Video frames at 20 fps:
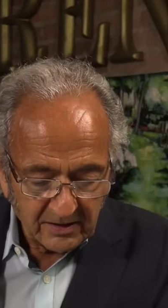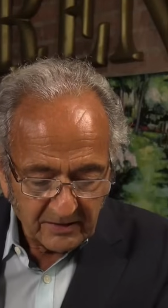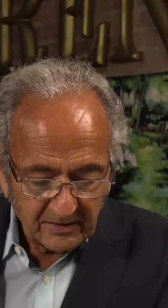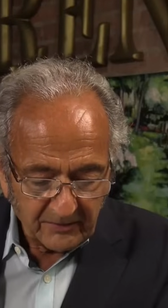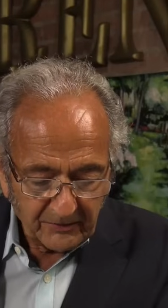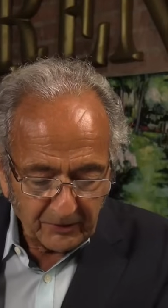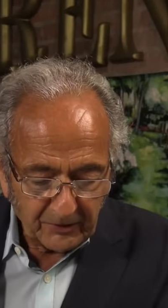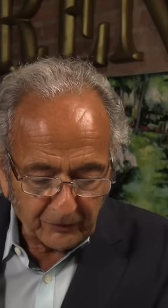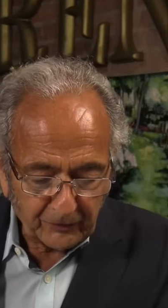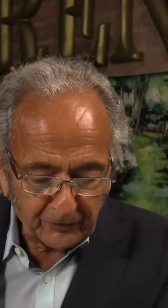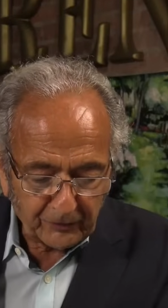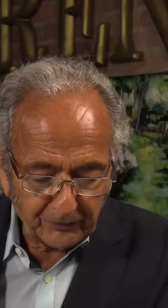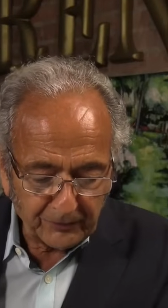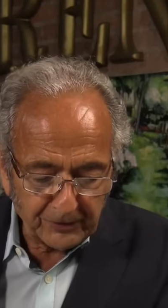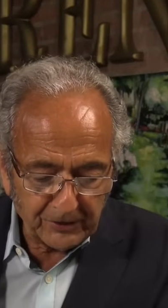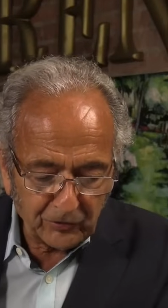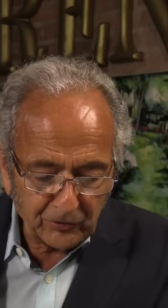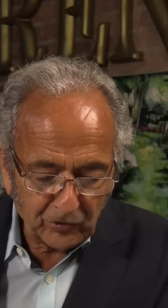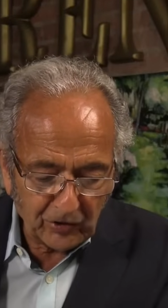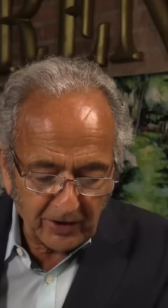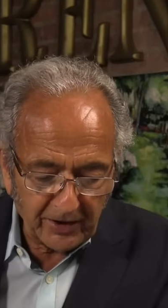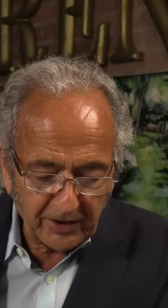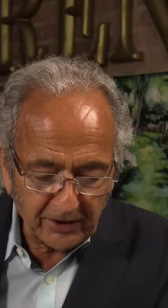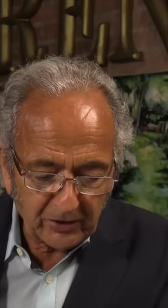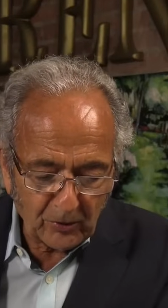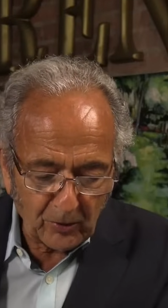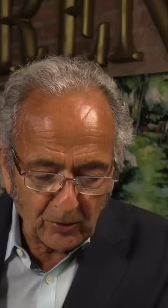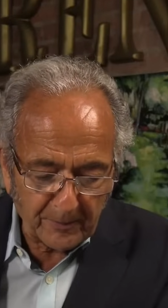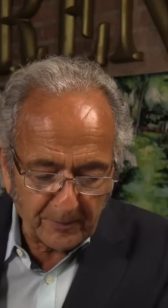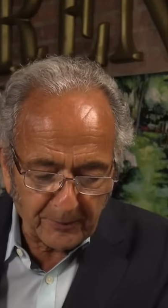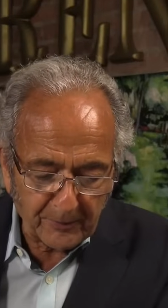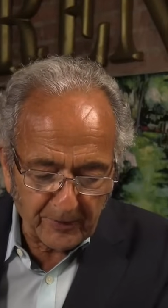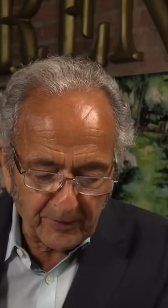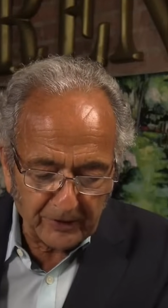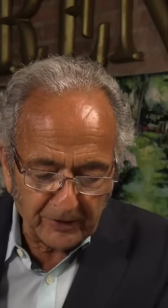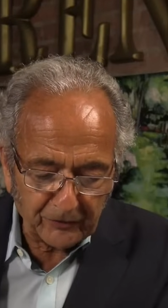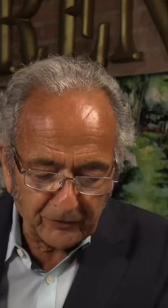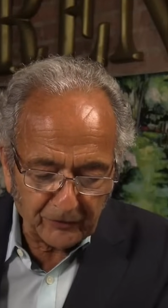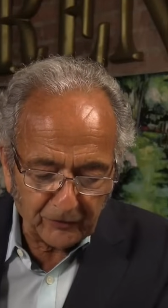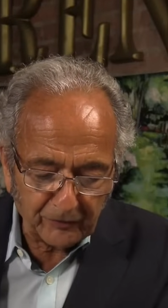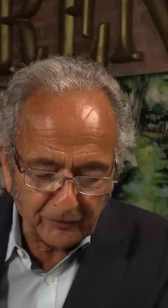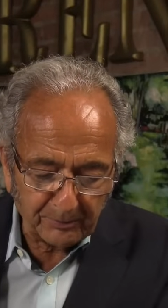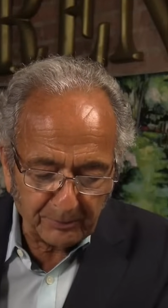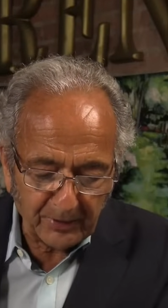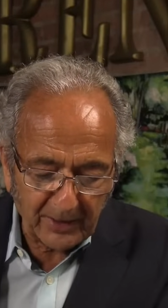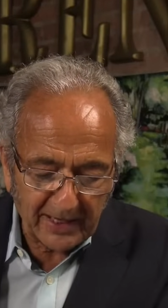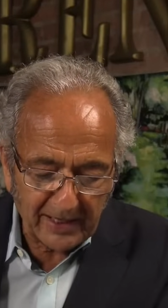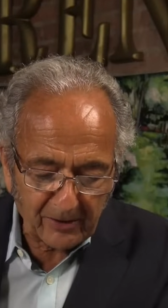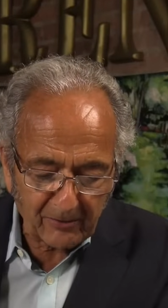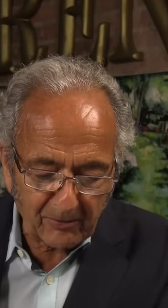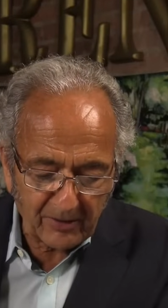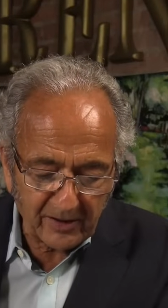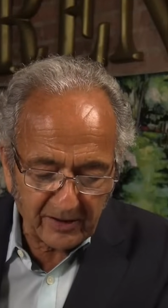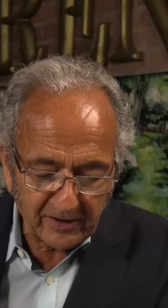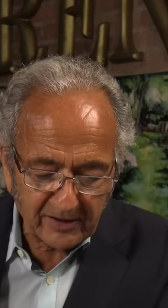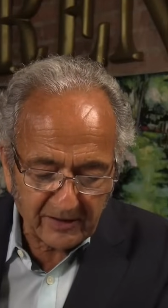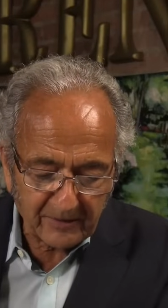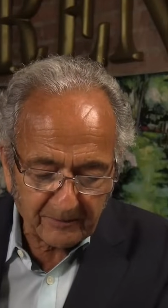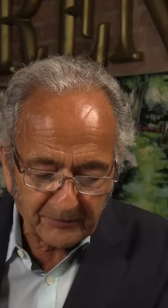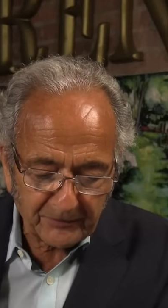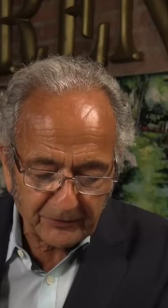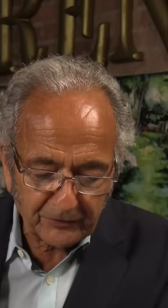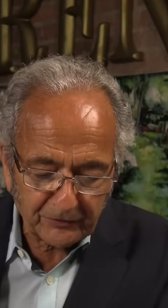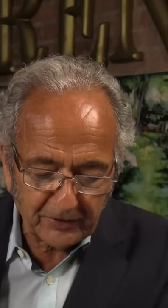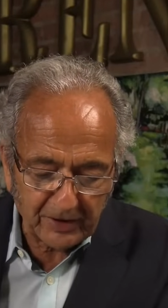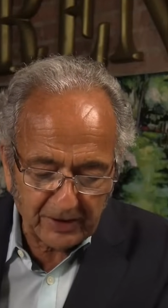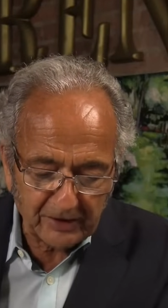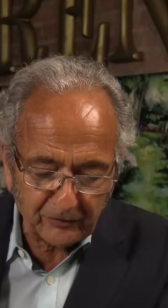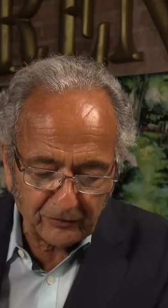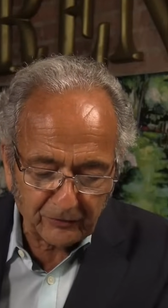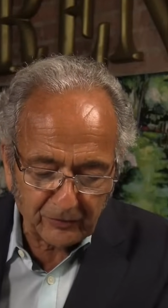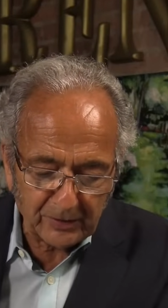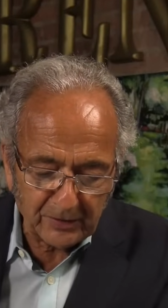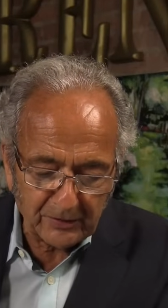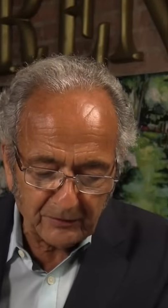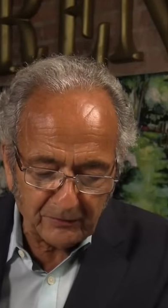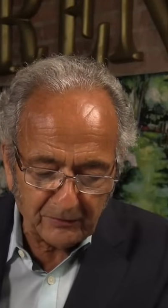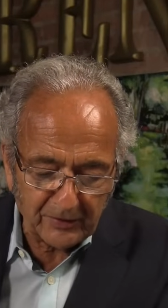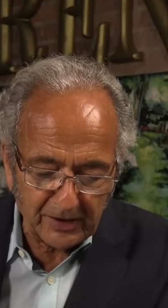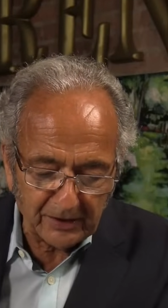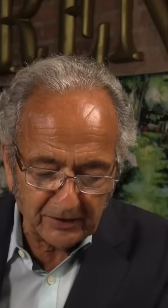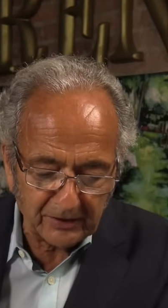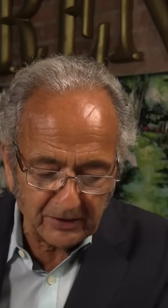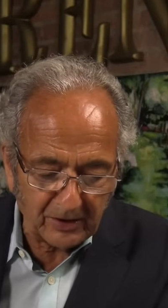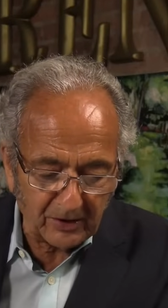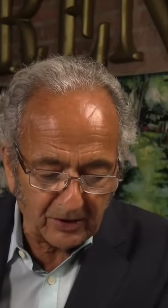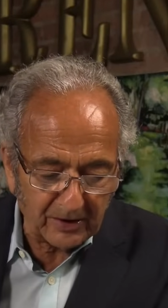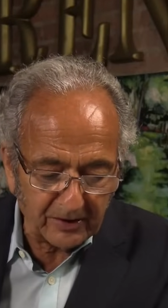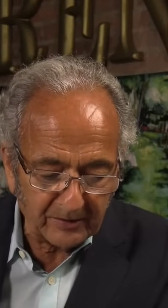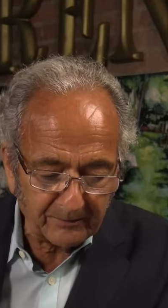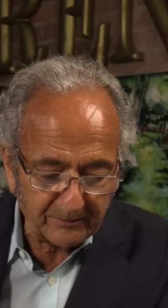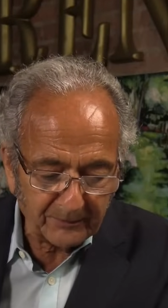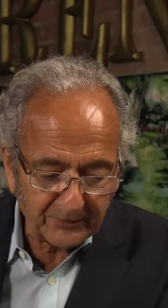There's three giant corporations BlackRock, State Street and Vanguard,